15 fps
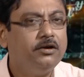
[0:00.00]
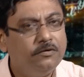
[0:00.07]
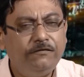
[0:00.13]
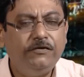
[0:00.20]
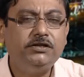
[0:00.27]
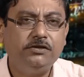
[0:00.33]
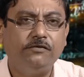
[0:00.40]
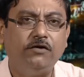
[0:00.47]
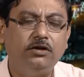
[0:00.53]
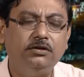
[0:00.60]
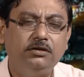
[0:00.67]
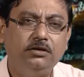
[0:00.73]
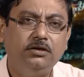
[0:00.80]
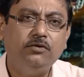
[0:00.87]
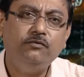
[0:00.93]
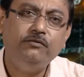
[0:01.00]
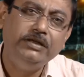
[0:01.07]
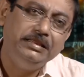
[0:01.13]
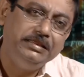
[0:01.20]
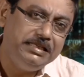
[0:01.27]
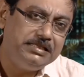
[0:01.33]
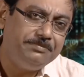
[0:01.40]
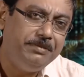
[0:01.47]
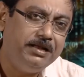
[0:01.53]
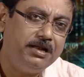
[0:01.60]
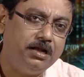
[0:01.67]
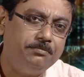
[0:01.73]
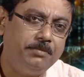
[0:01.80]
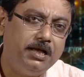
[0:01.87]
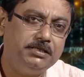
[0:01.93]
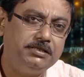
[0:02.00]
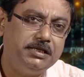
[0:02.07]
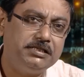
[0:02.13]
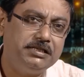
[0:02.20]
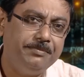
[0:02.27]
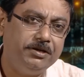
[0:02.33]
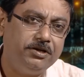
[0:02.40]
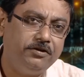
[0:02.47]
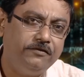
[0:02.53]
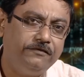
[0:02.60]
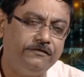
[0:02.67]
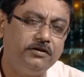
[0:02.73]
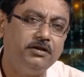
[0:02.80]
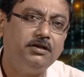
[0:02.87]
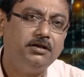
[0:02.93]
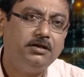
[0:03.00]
first of all, will this be an unbiased estimator of